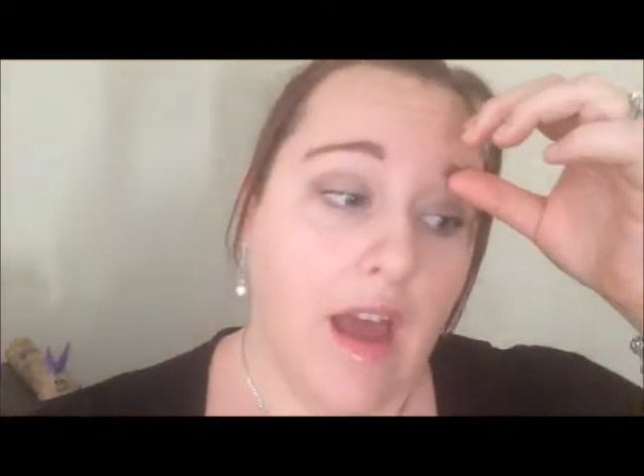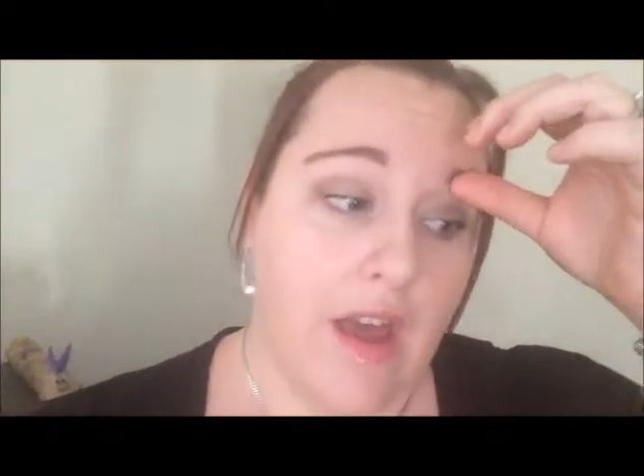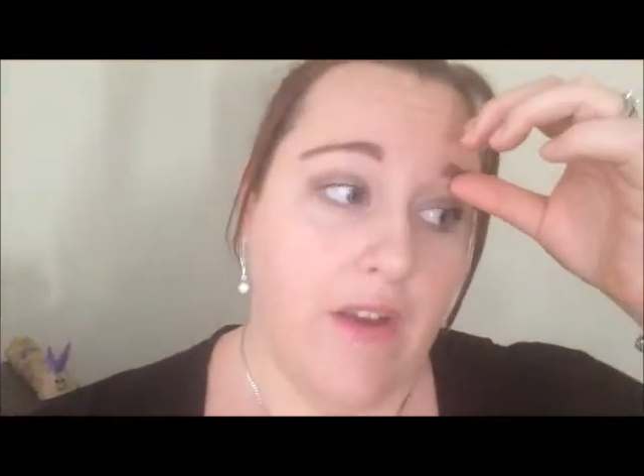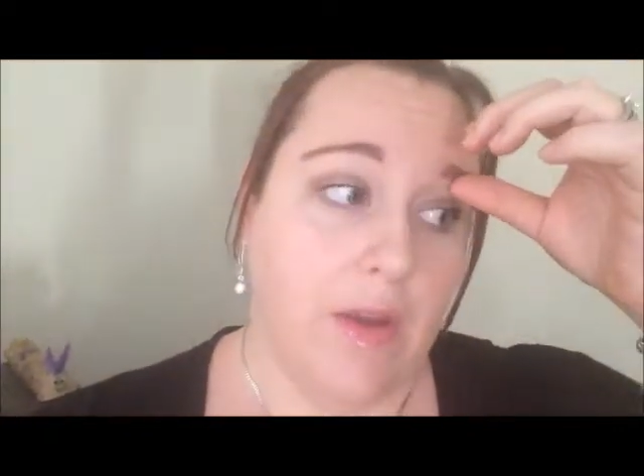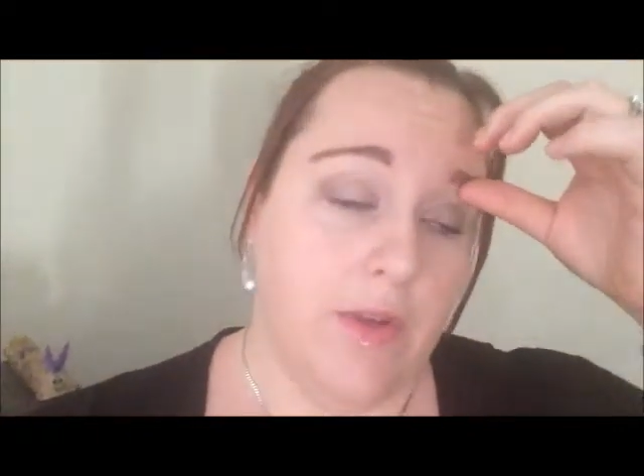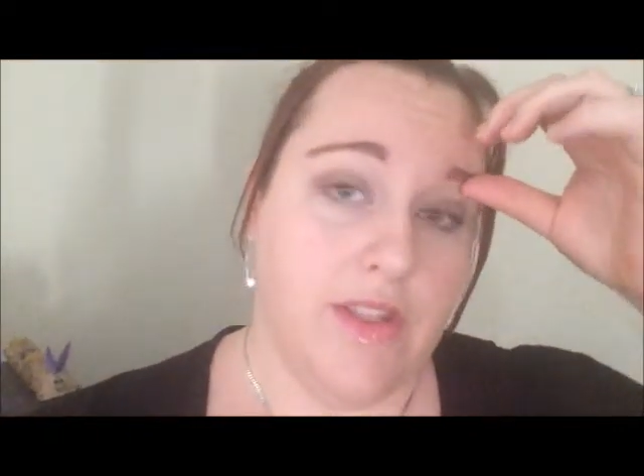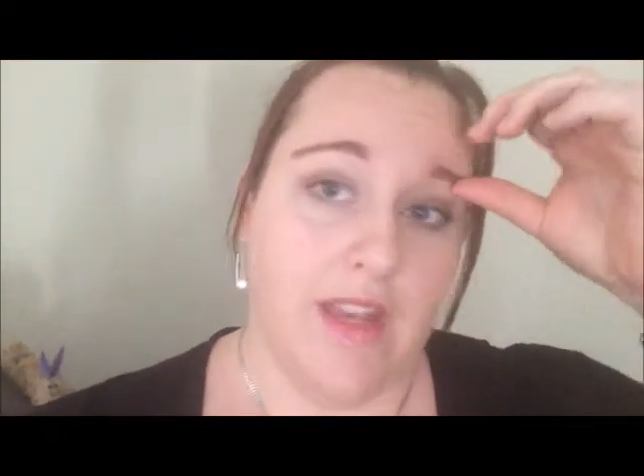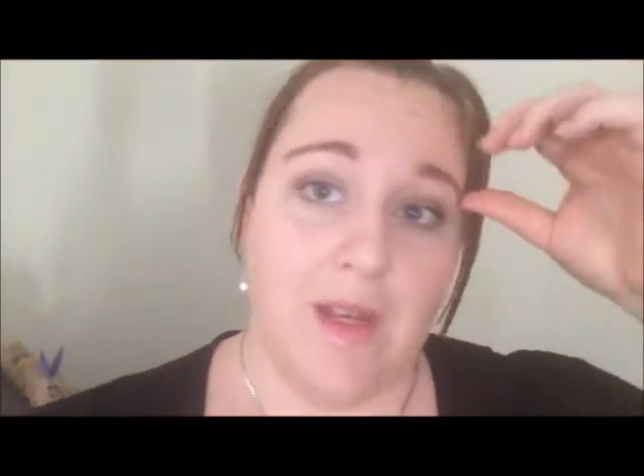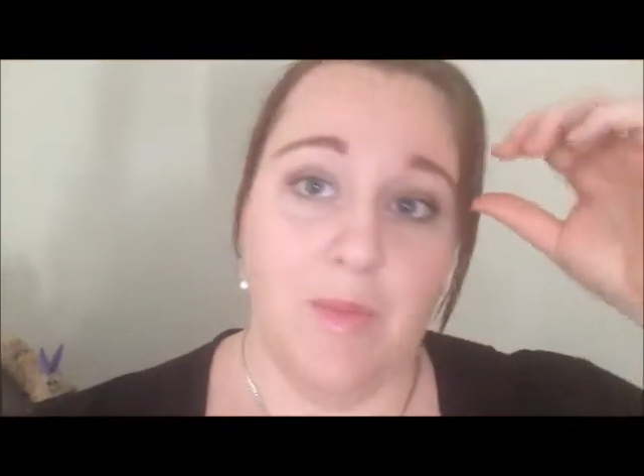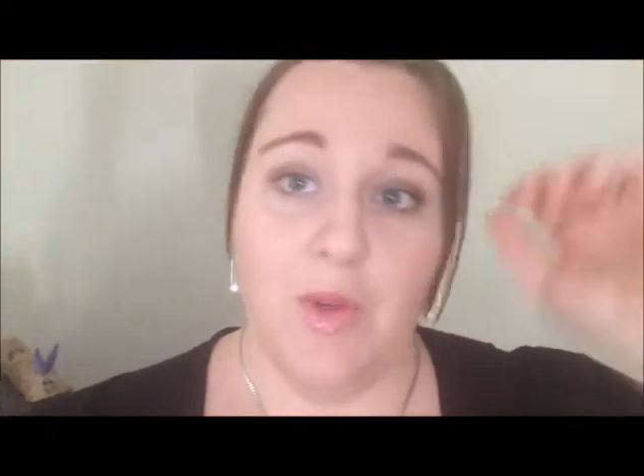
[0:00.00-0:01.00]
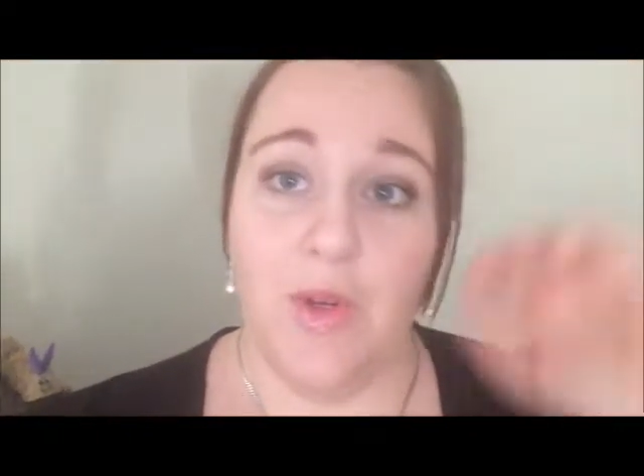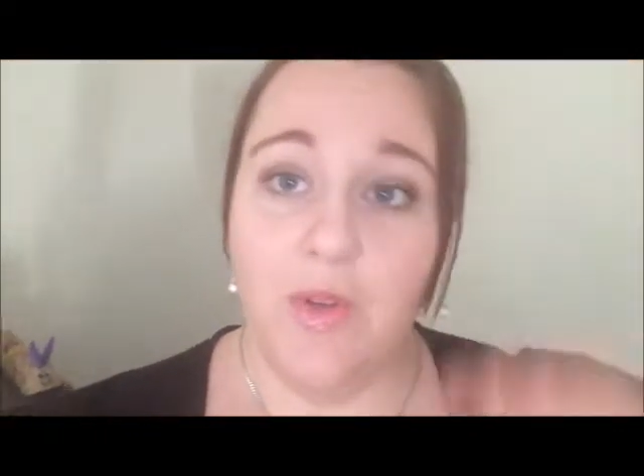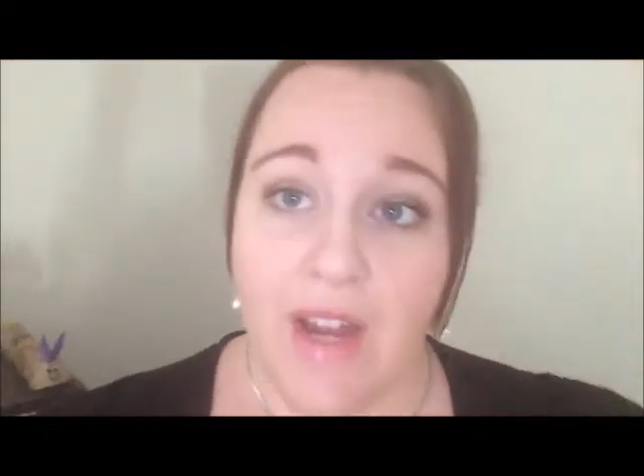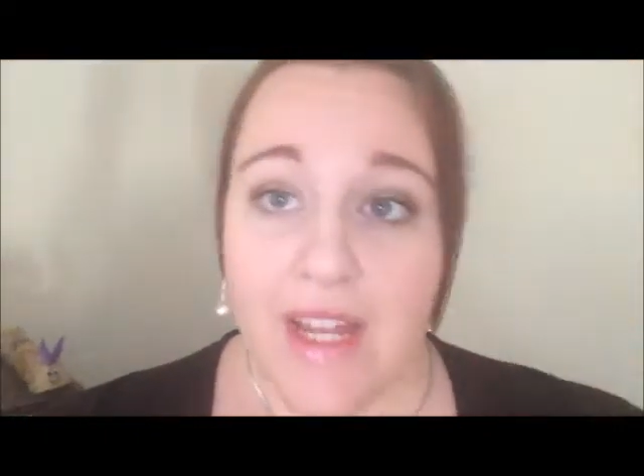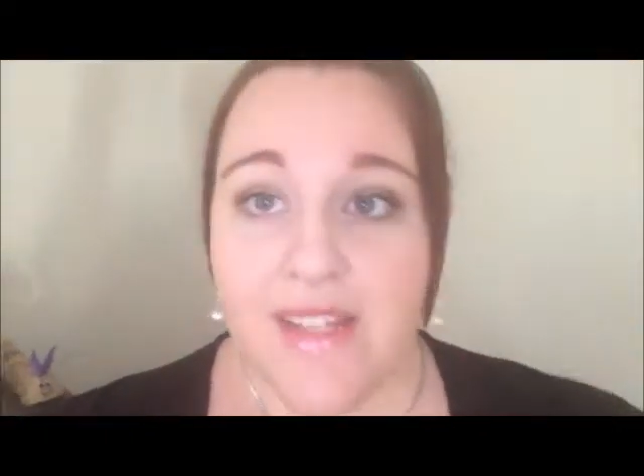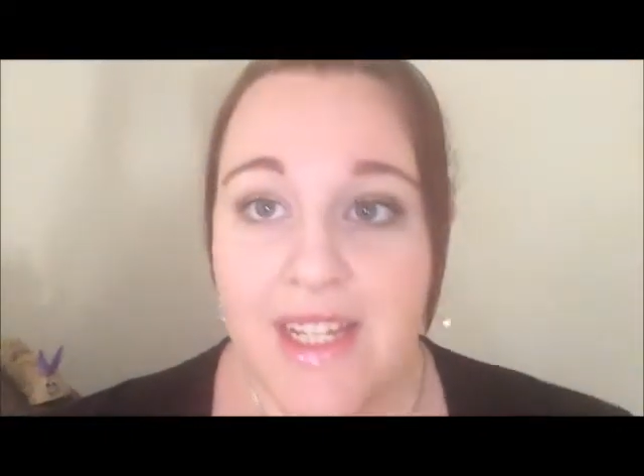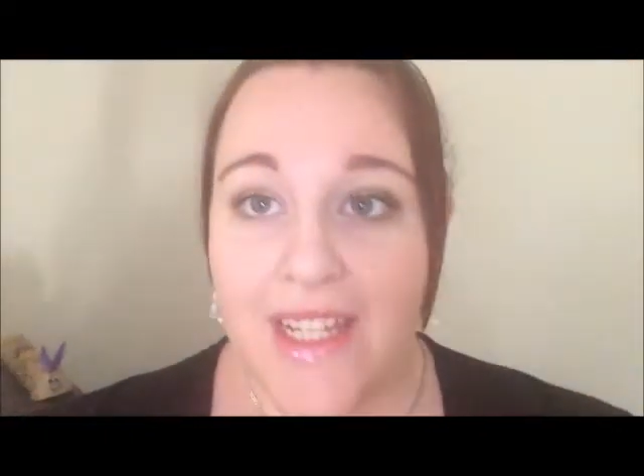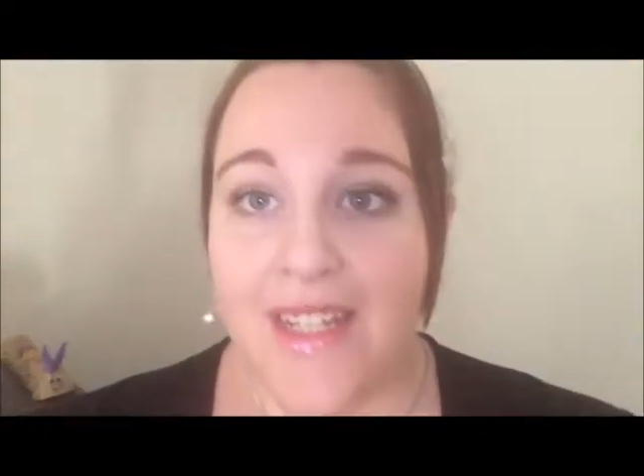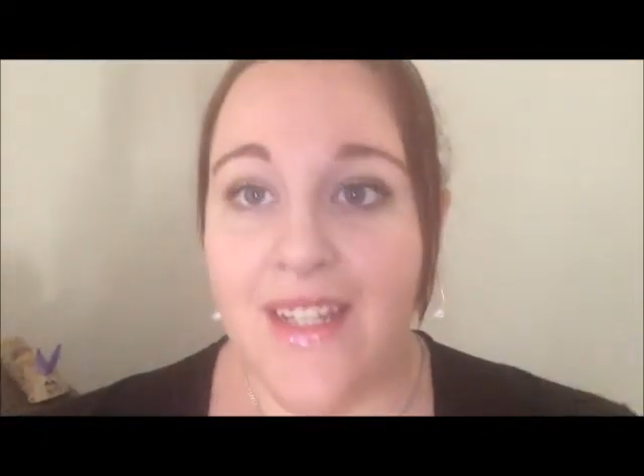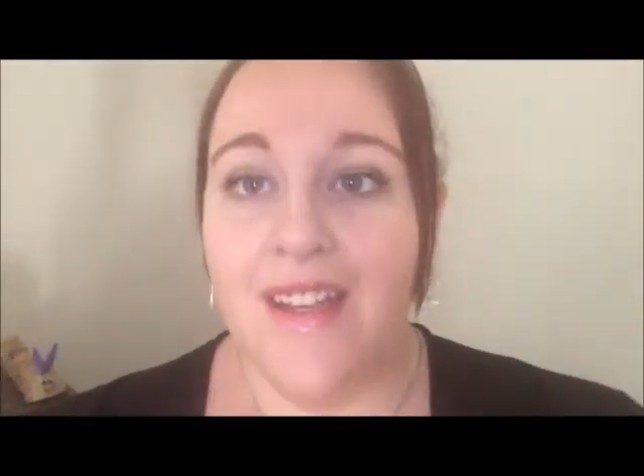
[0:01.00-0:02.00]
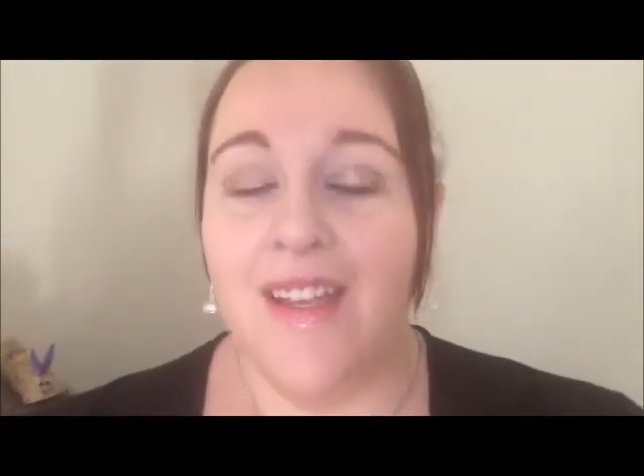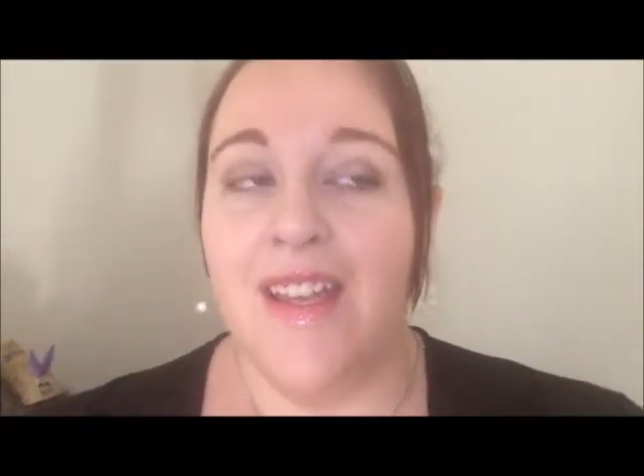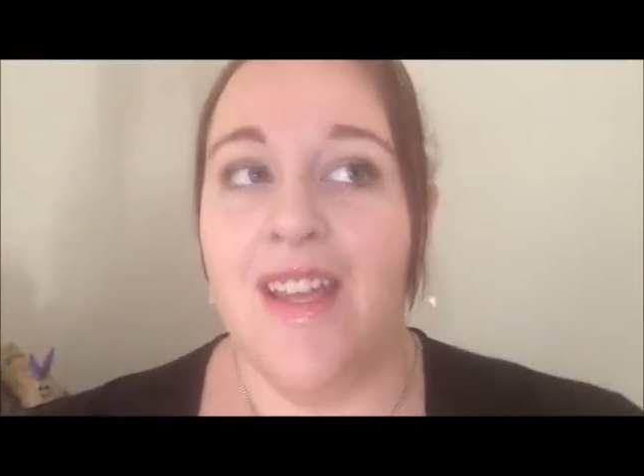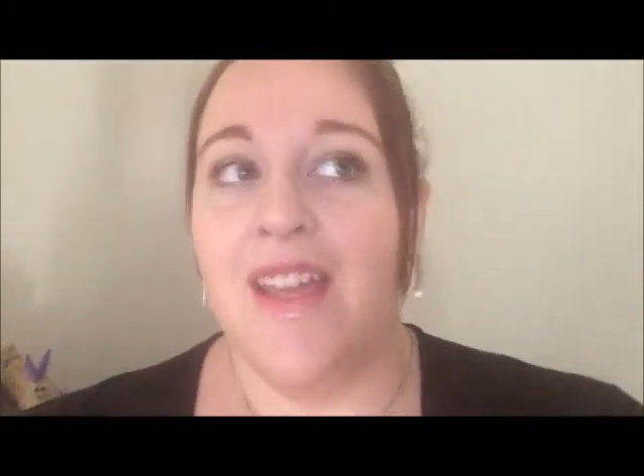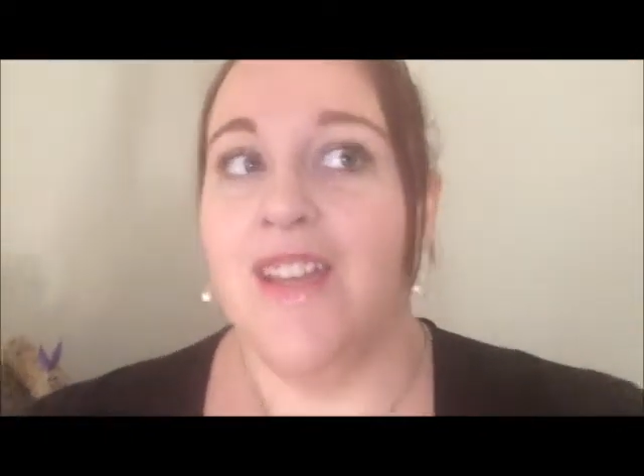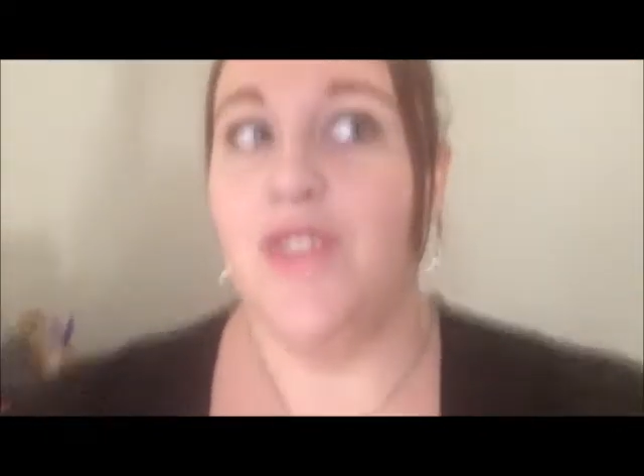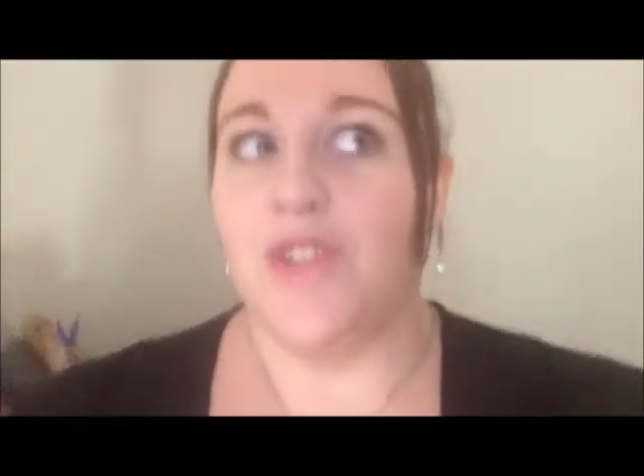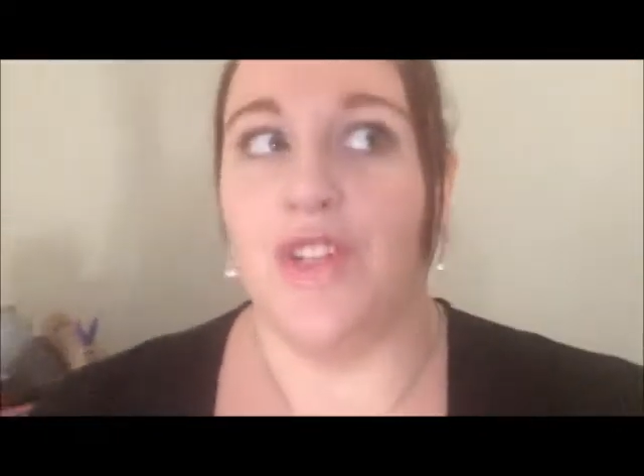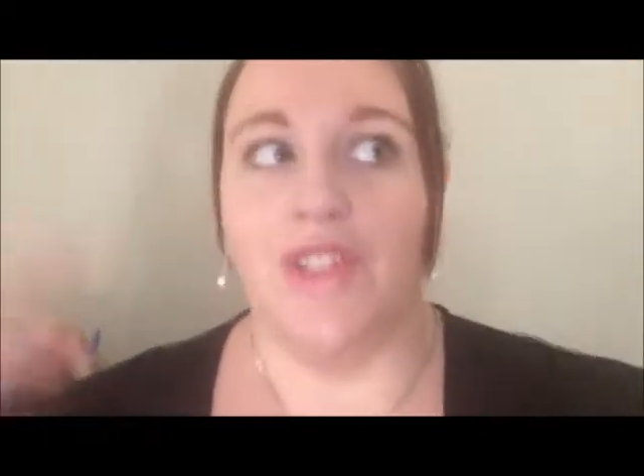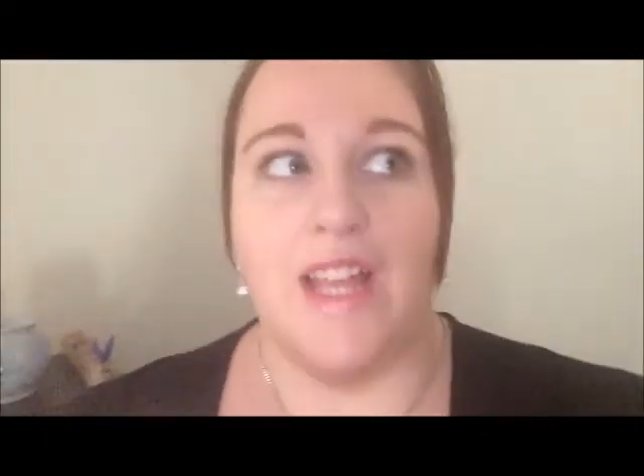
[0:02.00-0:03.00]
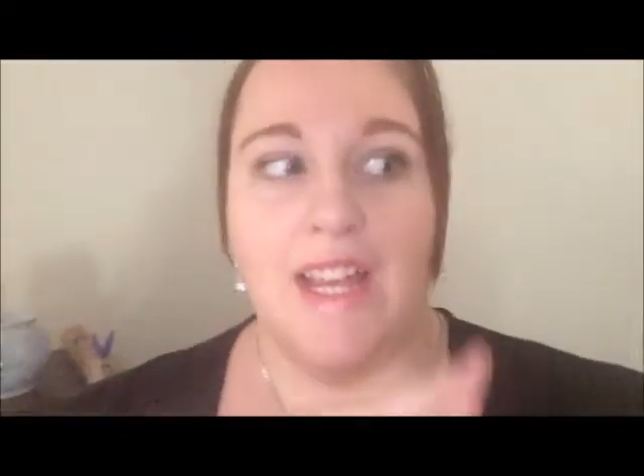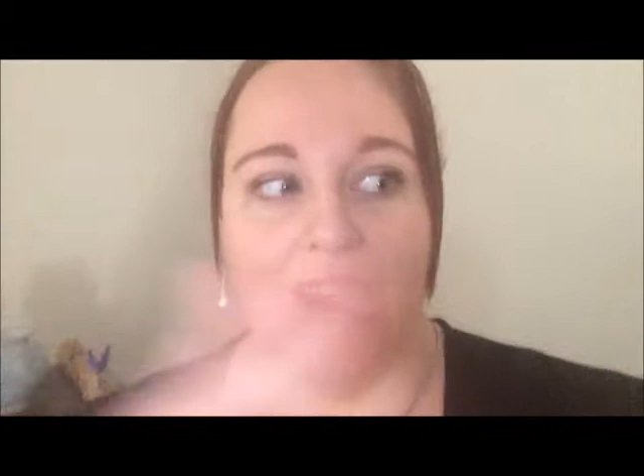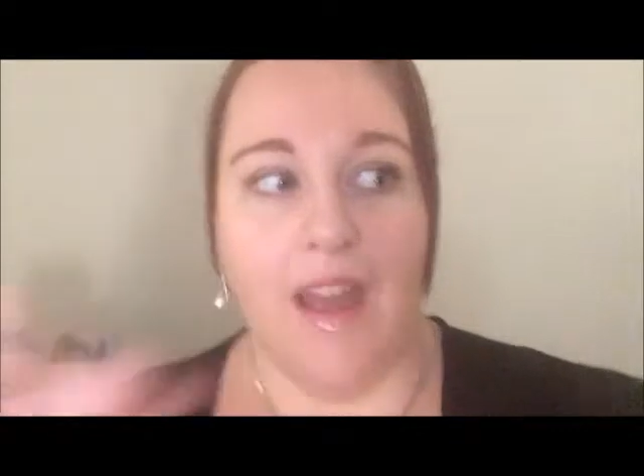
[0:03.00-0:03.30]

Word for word: I have UGG boots I can walk around in. During